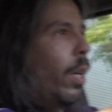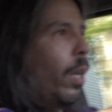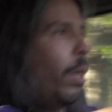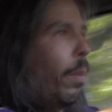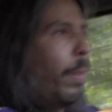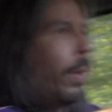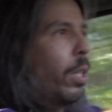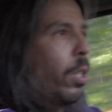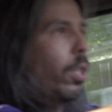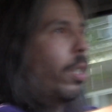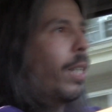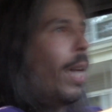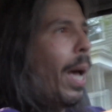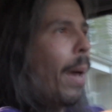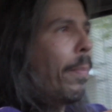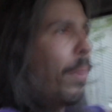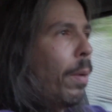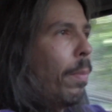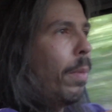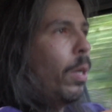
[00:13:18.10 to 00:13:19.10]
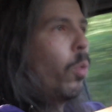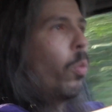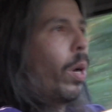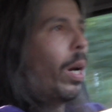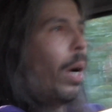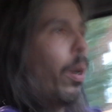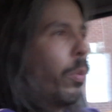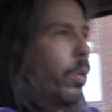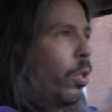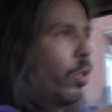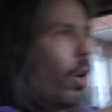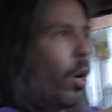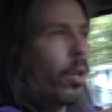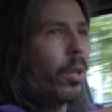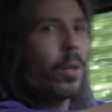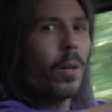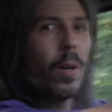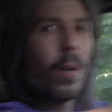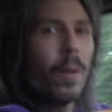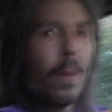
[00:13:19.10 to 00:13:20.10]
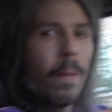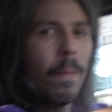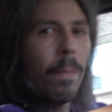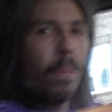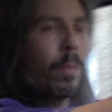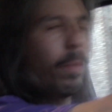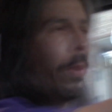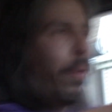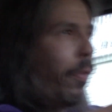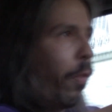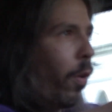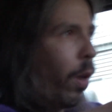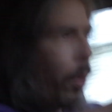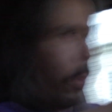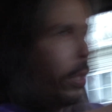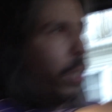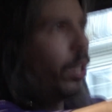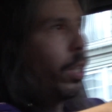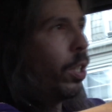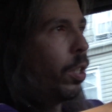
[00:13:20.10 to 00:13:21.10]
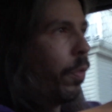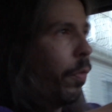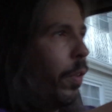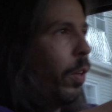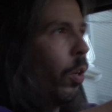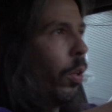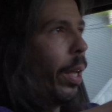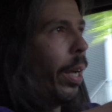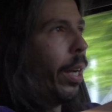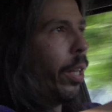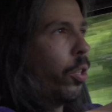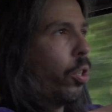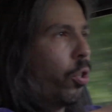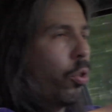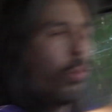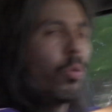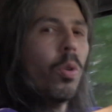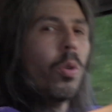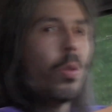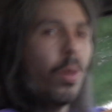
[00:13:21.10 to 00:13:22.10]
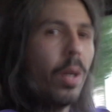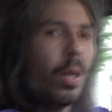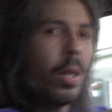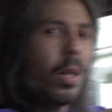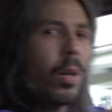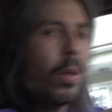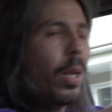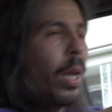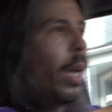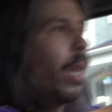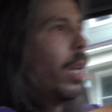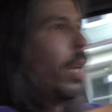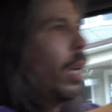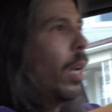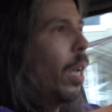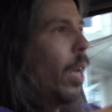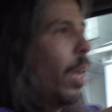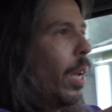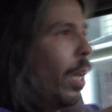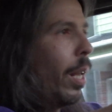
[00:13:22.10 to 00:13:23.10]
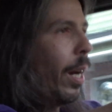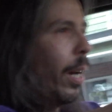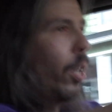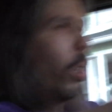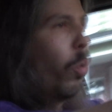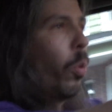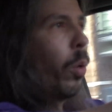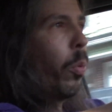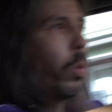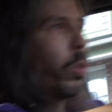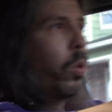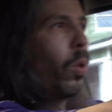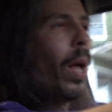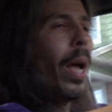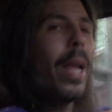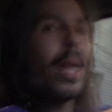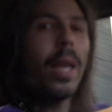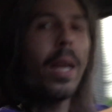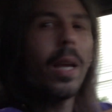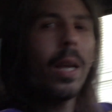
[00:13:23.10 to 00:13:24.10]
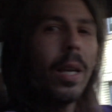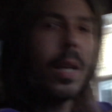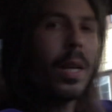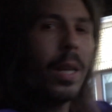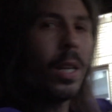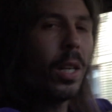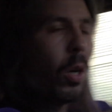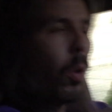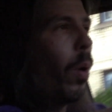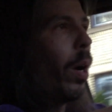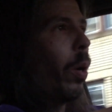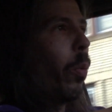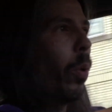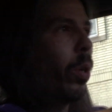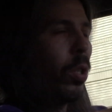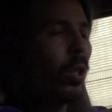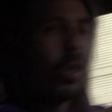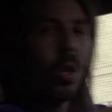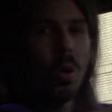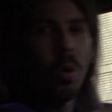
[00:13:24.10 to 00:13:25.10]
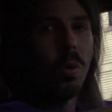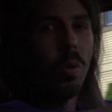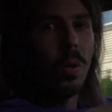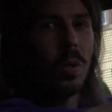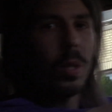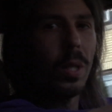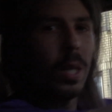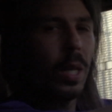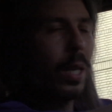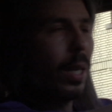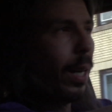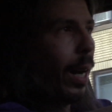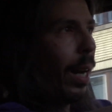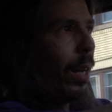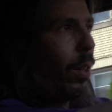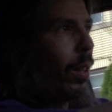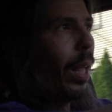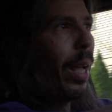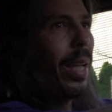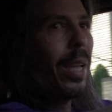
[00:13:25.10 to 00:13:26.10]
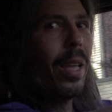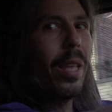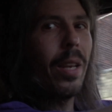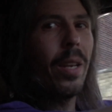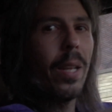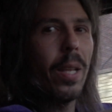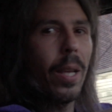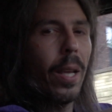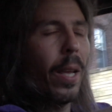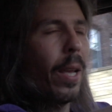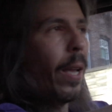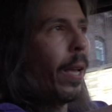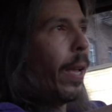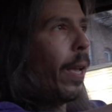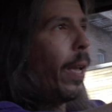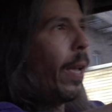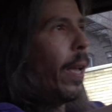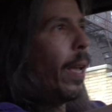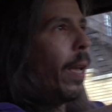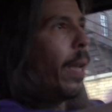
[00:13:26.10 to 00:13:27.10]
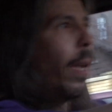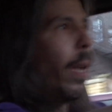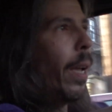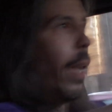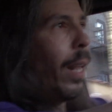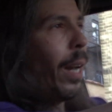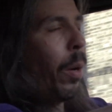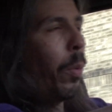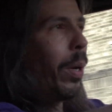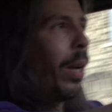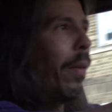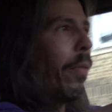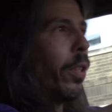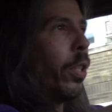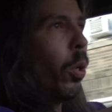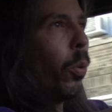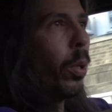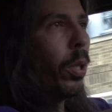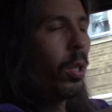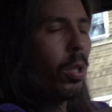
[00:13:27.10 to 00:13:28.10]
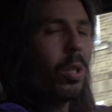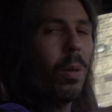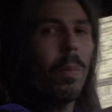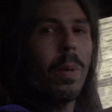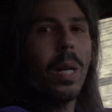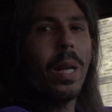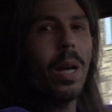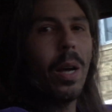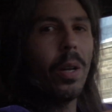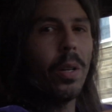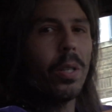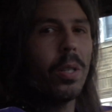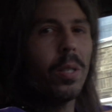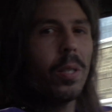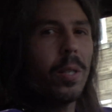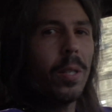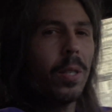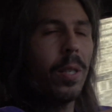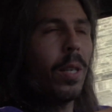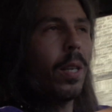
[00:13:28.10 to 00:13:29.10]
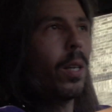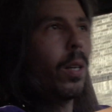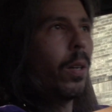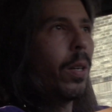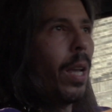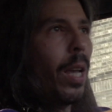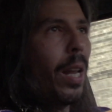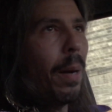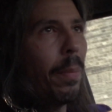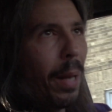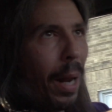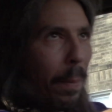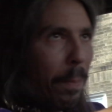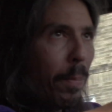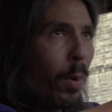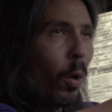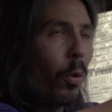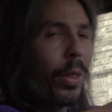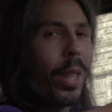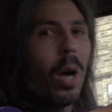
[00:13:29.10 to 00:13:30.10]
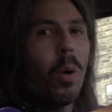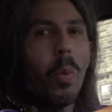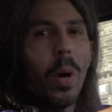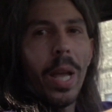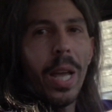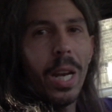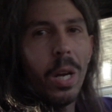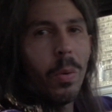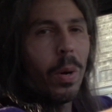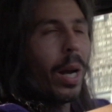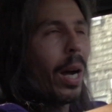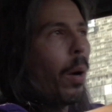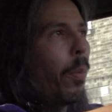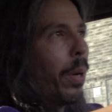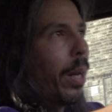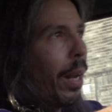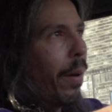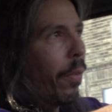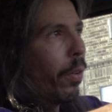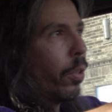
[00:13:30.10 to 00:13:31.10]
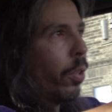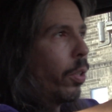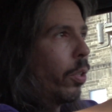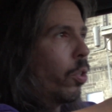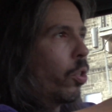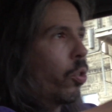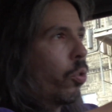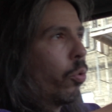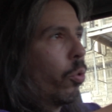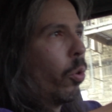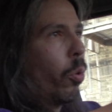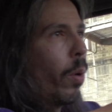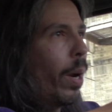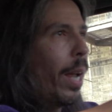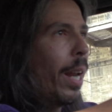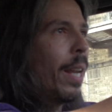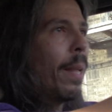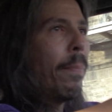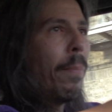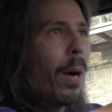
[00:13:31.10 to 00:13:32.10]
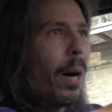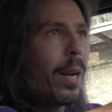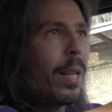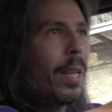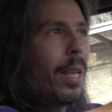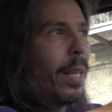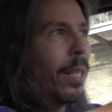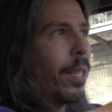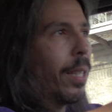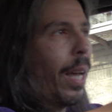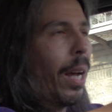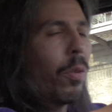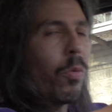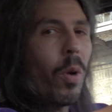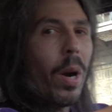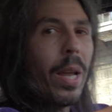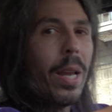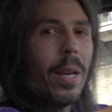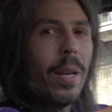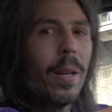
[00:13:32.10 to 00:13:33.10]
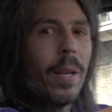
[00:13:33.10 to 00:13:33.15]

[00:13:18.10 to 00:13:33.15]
because it's happened to me when I was younger. Before I was in this field, I got screwed, okay? And I knew what it was like. And you know what? It wasn't cool. And I didn't like it. And I would never do it to somebody else, okay? And I'm not built that way anyway. I would never screw anybody. It's not right.